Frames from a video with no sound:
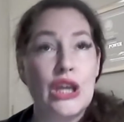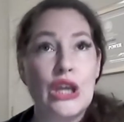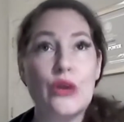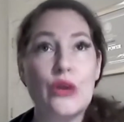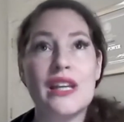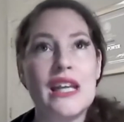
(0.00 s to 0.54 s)

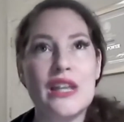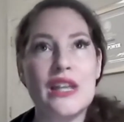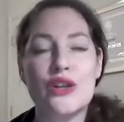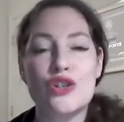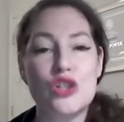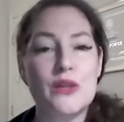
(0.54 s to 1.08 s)
You can
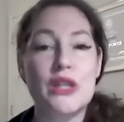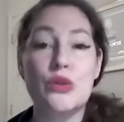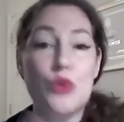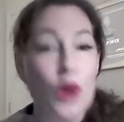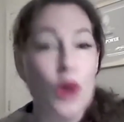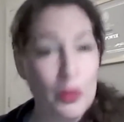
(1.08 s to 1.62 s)
either do what you
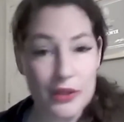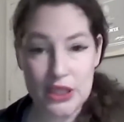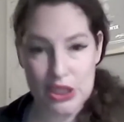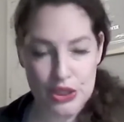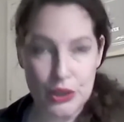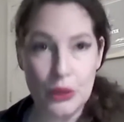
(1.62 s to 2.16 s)
normally
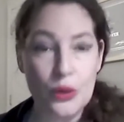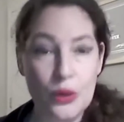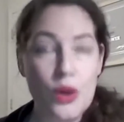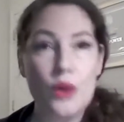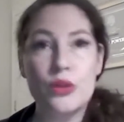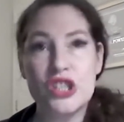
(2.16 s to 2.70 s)
do,
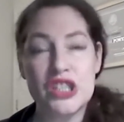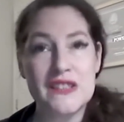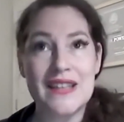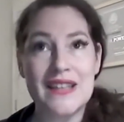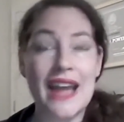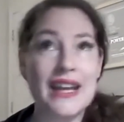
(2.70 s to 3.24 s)
which is
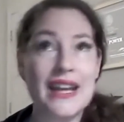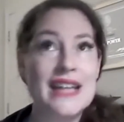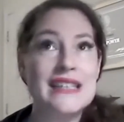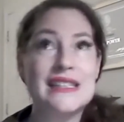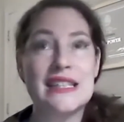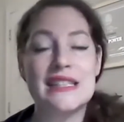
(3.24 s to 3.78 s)
like
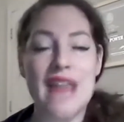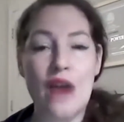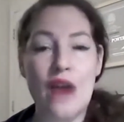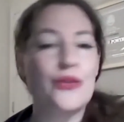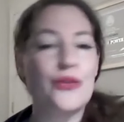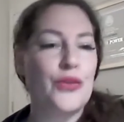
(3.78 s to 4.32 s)
sit
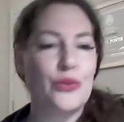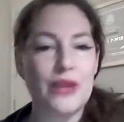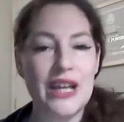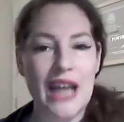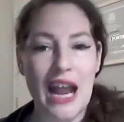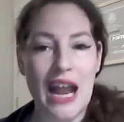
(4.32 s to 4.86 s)
down for
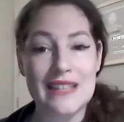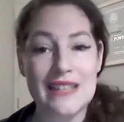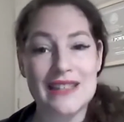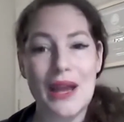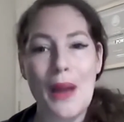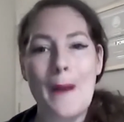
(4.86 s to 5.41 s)
3 days,
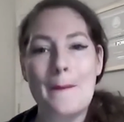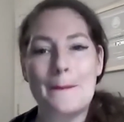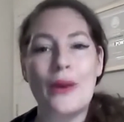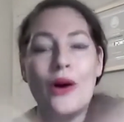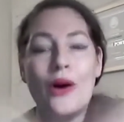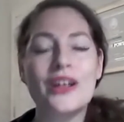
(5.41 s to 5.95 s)

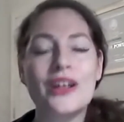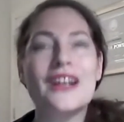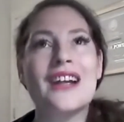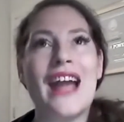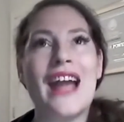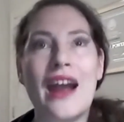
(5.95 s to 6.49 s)
pull
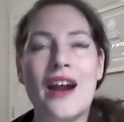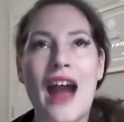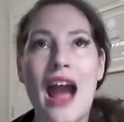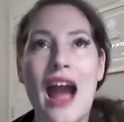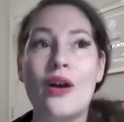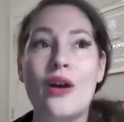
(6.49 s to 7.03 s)
your hair
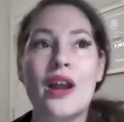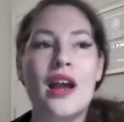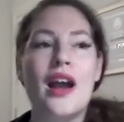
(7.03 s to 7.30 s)
out,